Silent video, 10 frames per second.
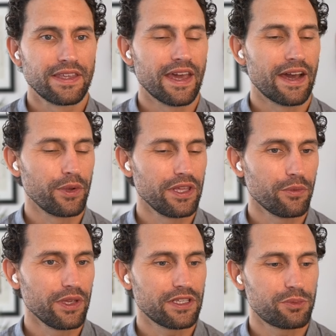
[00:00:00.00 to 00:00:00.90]
Yeah,
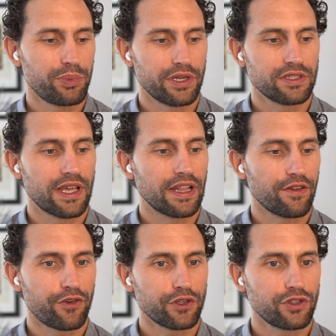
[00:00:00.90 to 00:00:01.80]
we experienced that.
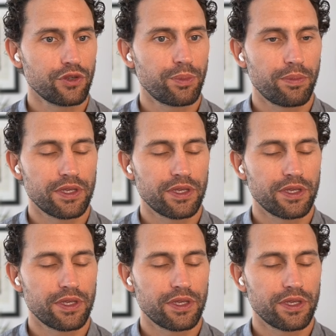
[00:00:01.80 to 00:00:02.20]
The first group of